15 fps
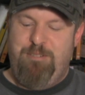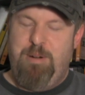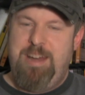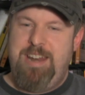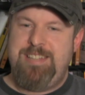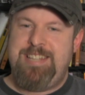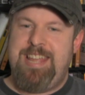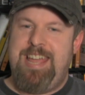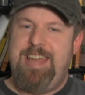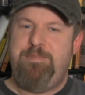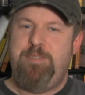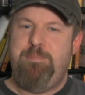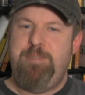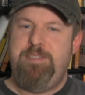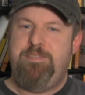Why does it have
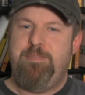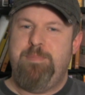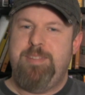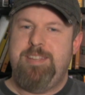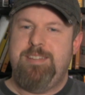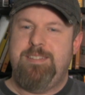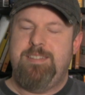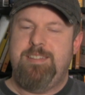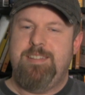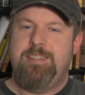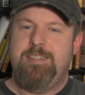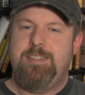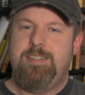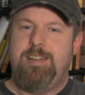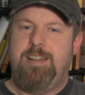to be from
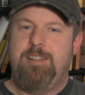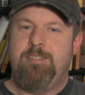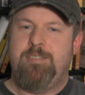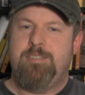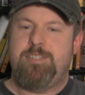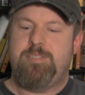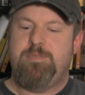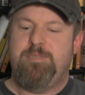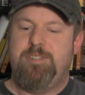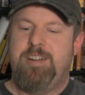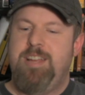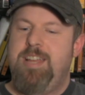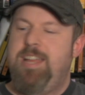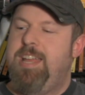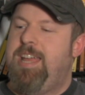the dollar store?
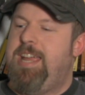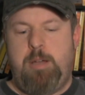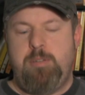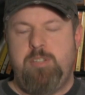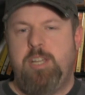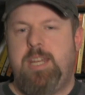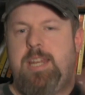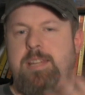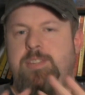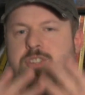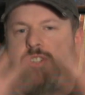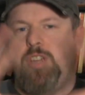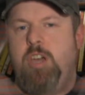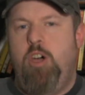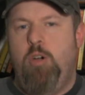I was looking at
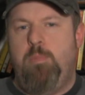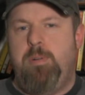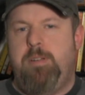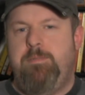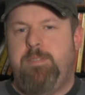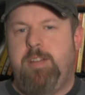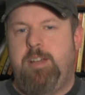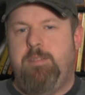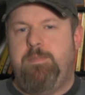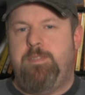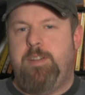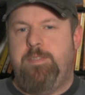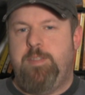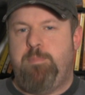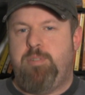scope
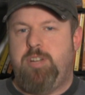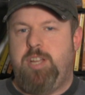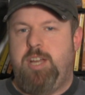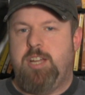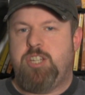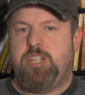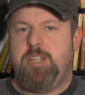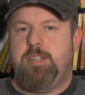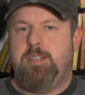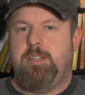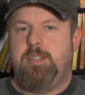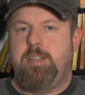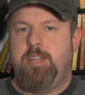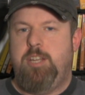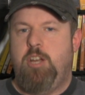of the production,
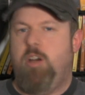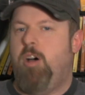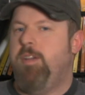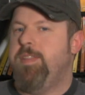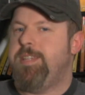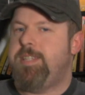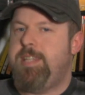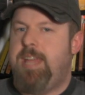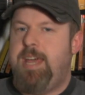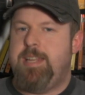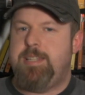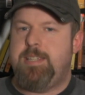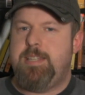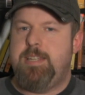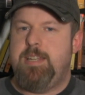you know, all the
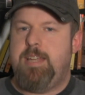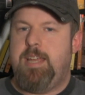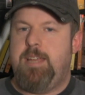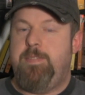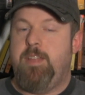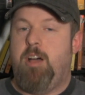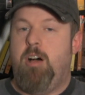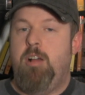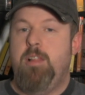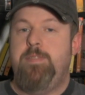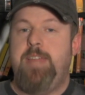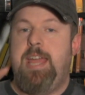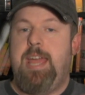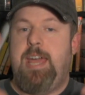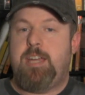sets and all of
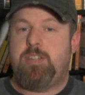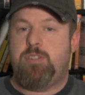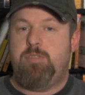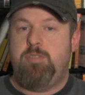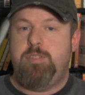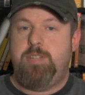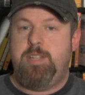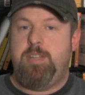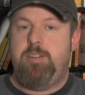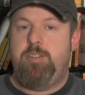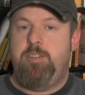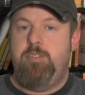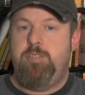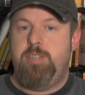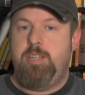the extras that they're
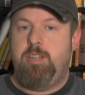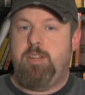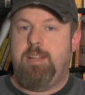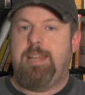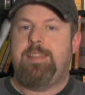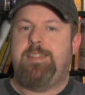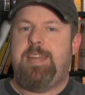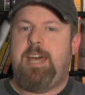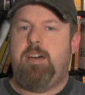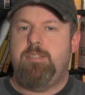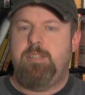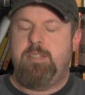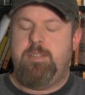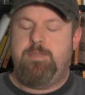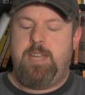using, you know, like
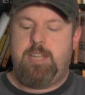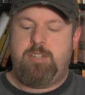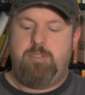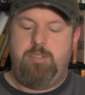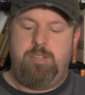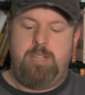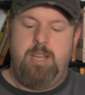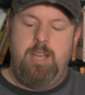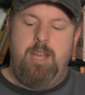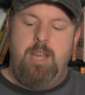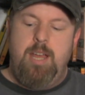thousands of extras,